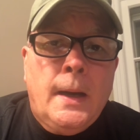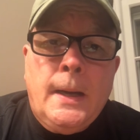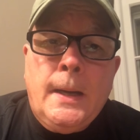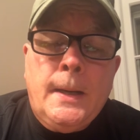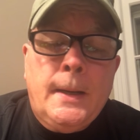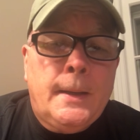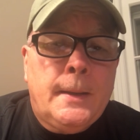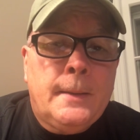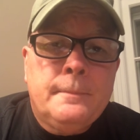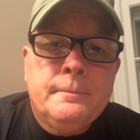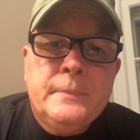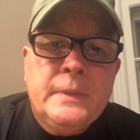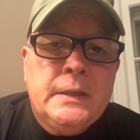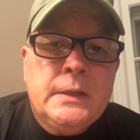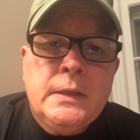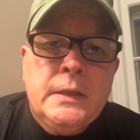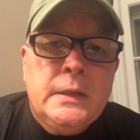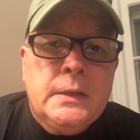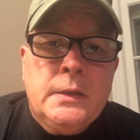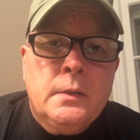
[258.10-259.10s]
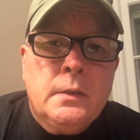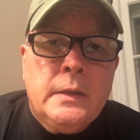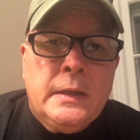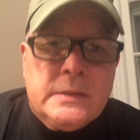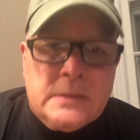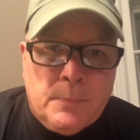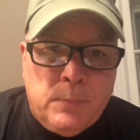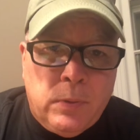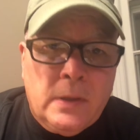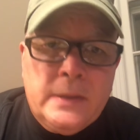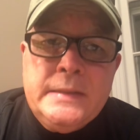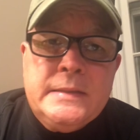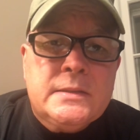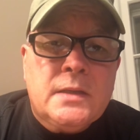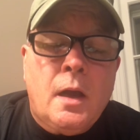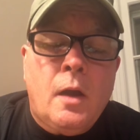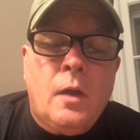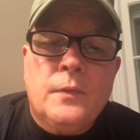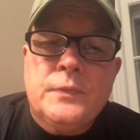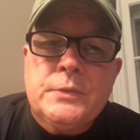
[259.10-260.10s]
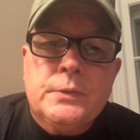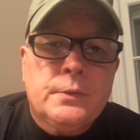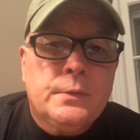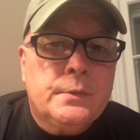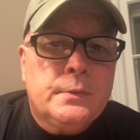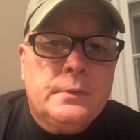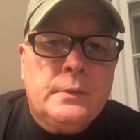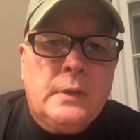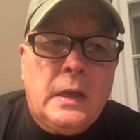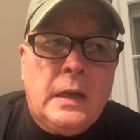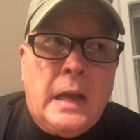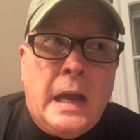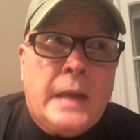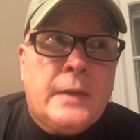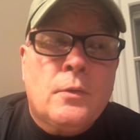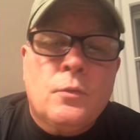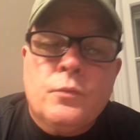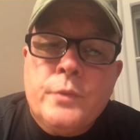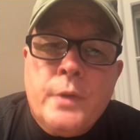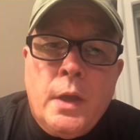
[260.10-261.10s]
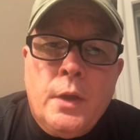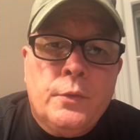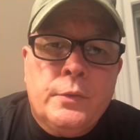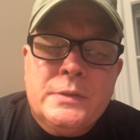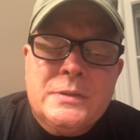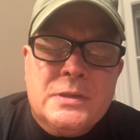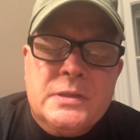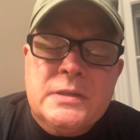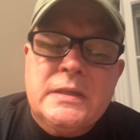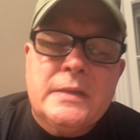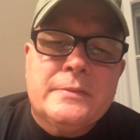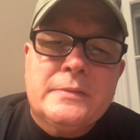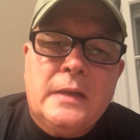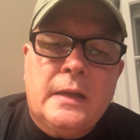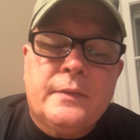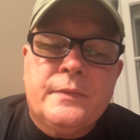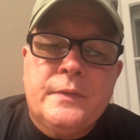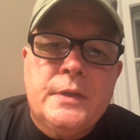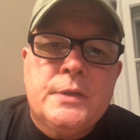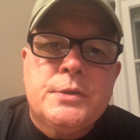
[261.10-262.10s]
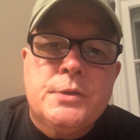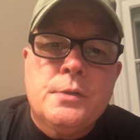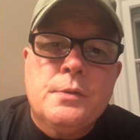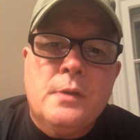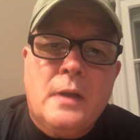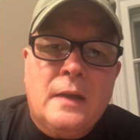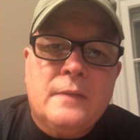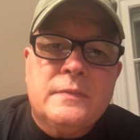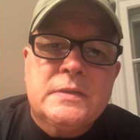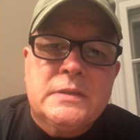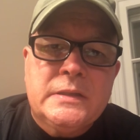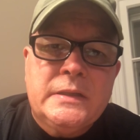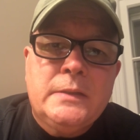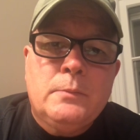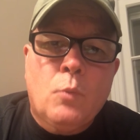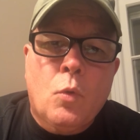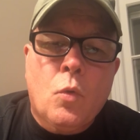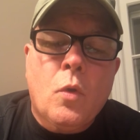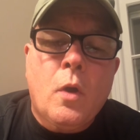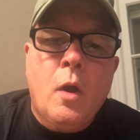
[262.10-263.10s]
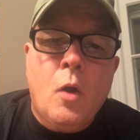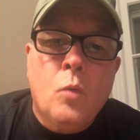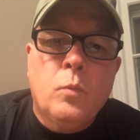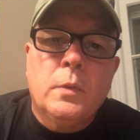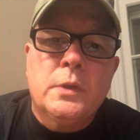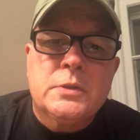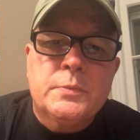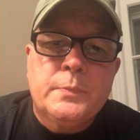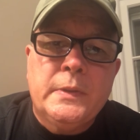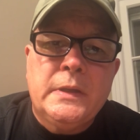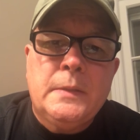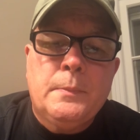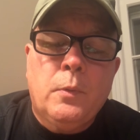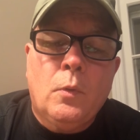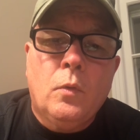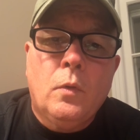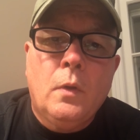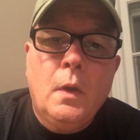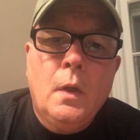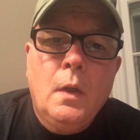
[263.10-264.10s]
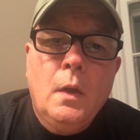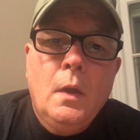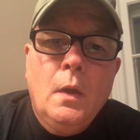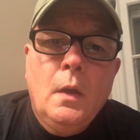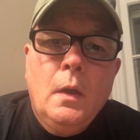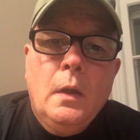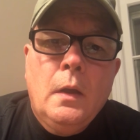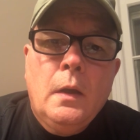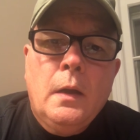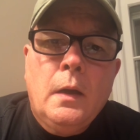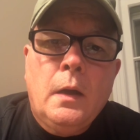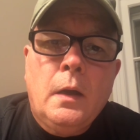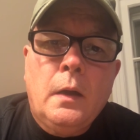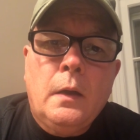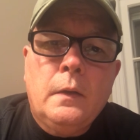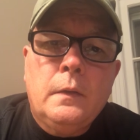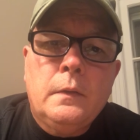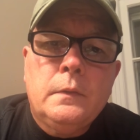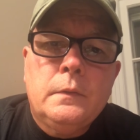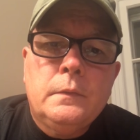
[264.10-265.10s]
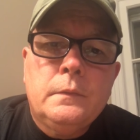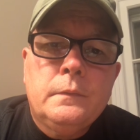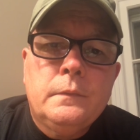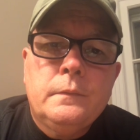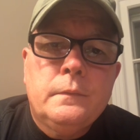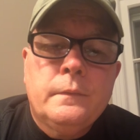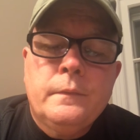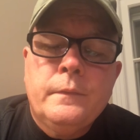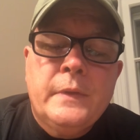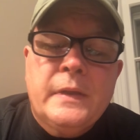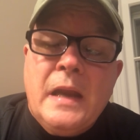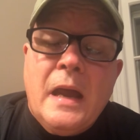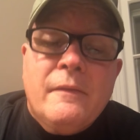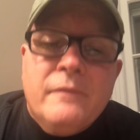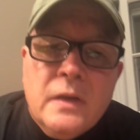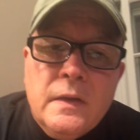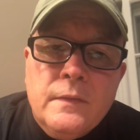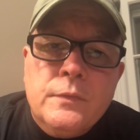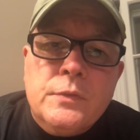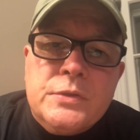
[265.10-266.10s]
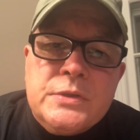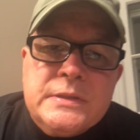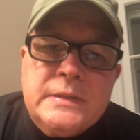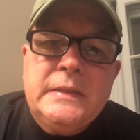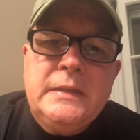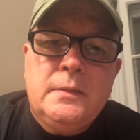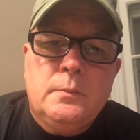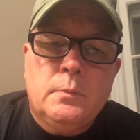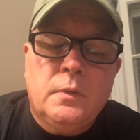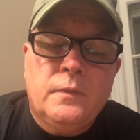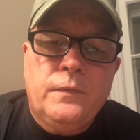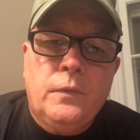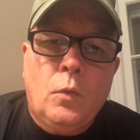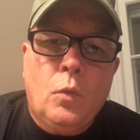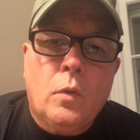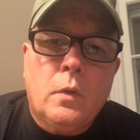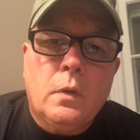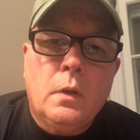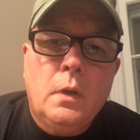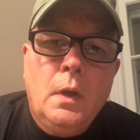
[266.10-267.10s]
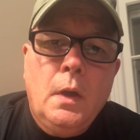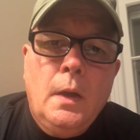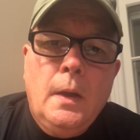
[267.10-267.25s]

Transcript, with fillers: Um, it, it, as a police officer, I don't know. It just seems like this year I've seen more homeless people uh, than I've ever seen before